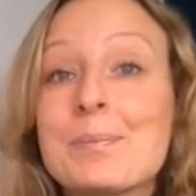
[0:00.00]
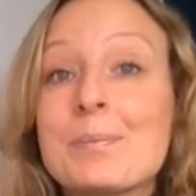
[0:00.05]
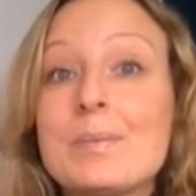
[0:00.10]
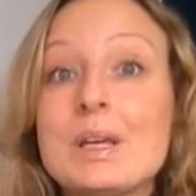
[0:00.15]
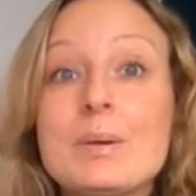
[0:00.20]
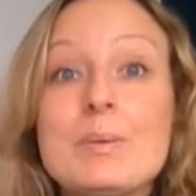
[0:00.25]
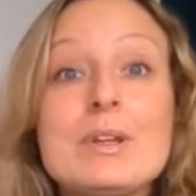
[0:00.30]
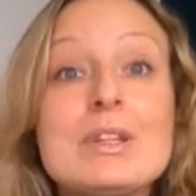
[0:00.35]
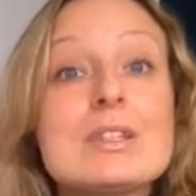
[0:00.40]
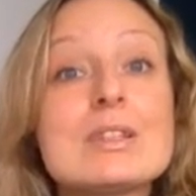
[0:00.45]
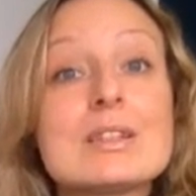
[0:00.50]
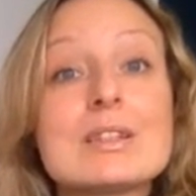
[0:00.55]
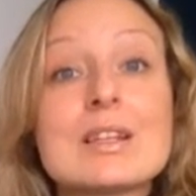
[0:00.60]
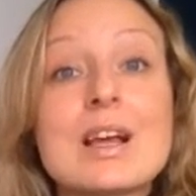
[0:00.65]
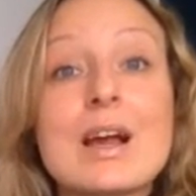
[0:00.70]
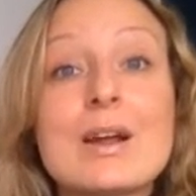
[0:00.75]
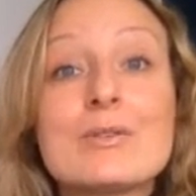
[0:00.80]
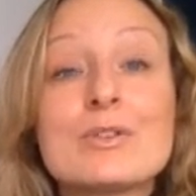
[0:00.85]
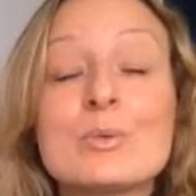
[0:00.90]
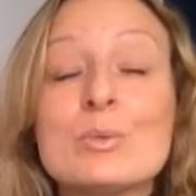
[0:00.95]
maybe it's a
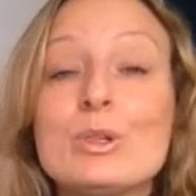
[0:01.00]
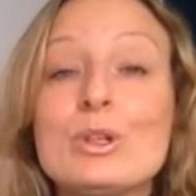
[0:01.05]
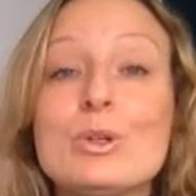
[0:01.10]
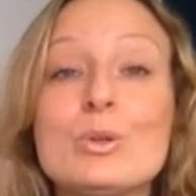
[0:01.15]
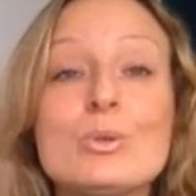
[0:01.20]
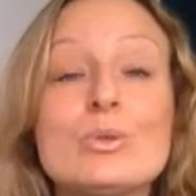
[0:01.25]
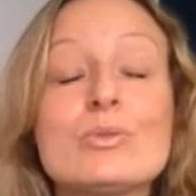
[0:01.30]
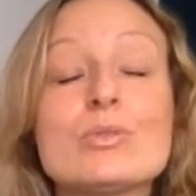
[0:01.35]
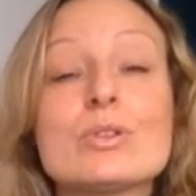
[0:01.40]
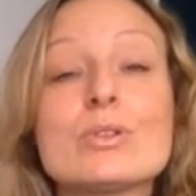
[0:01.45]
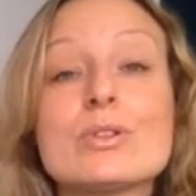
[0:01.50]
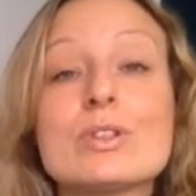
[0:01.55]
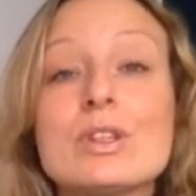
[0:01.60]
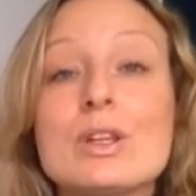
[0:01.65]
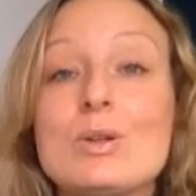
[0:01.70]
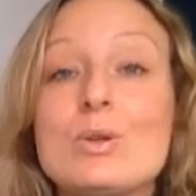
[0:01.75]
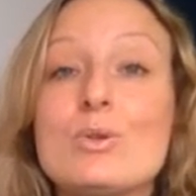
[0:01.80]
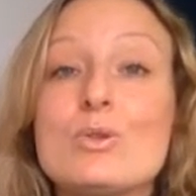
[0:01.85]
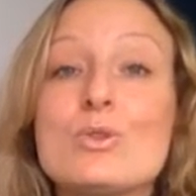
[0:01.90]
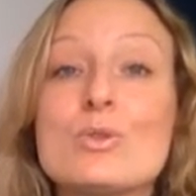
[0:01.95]
sign from the universe
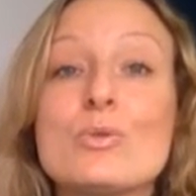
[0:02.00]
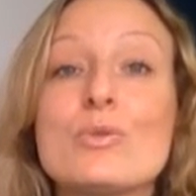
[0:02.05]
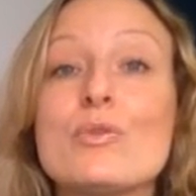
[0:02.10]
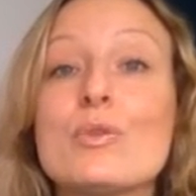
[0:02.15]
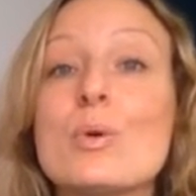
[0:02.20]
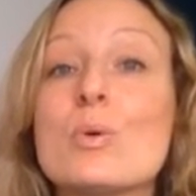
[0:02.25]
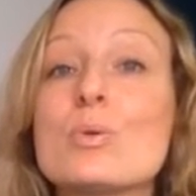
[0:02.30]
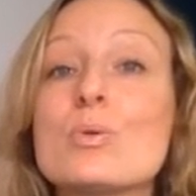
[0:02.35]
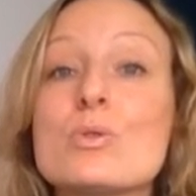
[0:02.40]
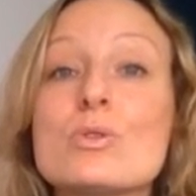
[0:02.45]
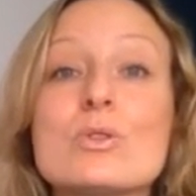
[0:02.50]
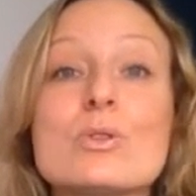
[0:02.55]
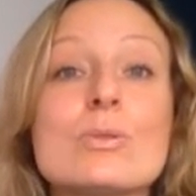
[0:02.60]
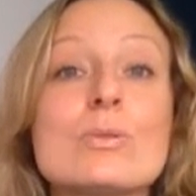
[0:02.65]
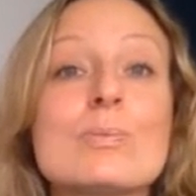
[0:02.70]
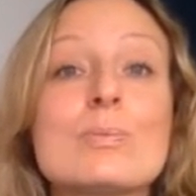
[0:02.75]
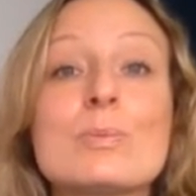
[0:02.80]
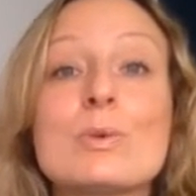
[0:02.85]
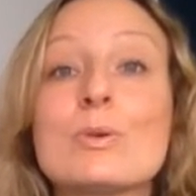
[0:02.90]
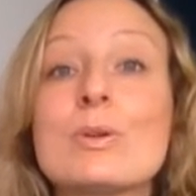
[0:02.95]
that you should focus
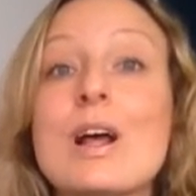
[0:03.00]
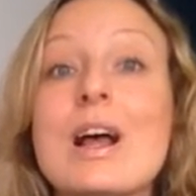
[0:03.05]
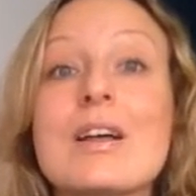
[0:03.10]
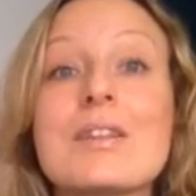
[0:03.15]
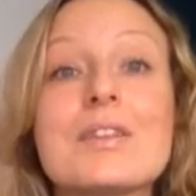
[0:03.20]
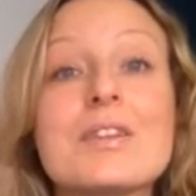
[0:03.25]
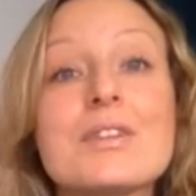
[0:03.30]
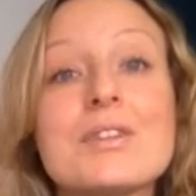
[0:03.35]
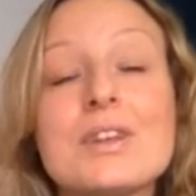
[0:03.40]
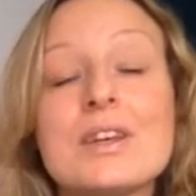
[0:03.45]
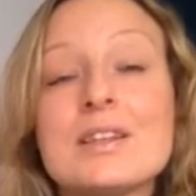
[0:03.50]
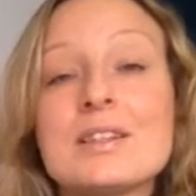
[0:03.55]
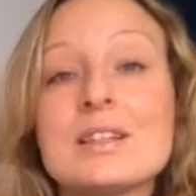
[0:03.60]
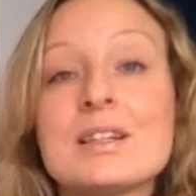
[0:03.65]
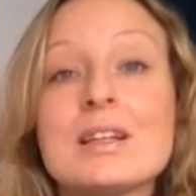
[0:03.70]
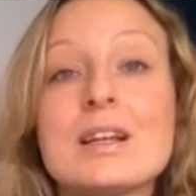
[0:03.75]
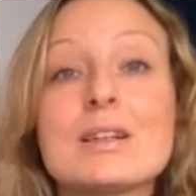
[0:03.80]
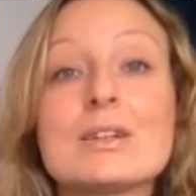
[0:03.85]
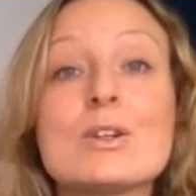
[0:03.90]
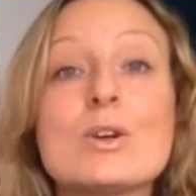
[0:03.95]
on other things
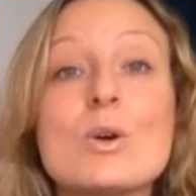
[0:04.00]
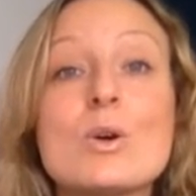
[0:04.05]
and let